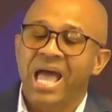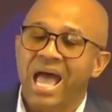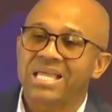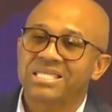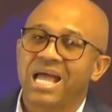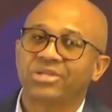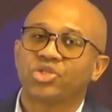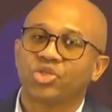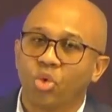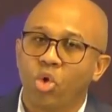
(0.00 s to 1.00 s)
And that
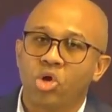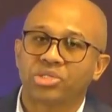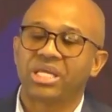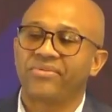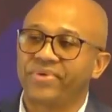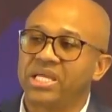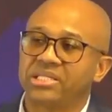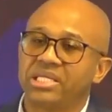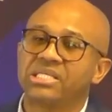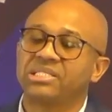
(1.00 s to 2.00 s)
source, if
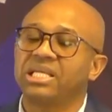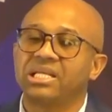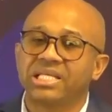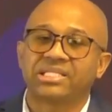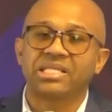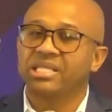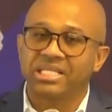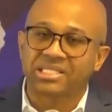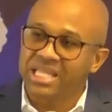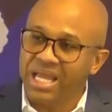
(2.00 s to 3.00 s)
it is illicit,
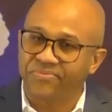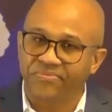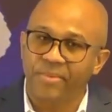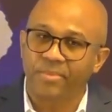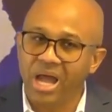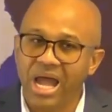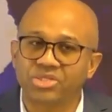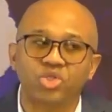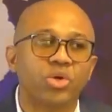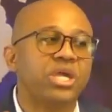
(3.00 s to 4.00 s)
is not from God,
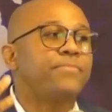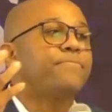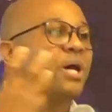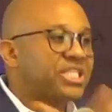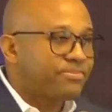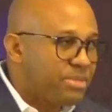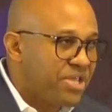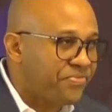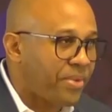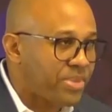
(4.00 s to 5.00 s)
so it must
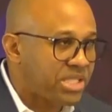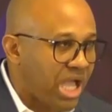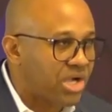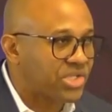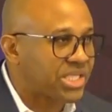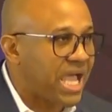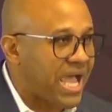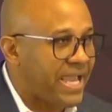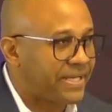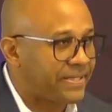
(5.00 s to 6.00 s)
be from the dark
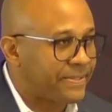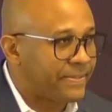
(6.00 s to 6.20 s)
side.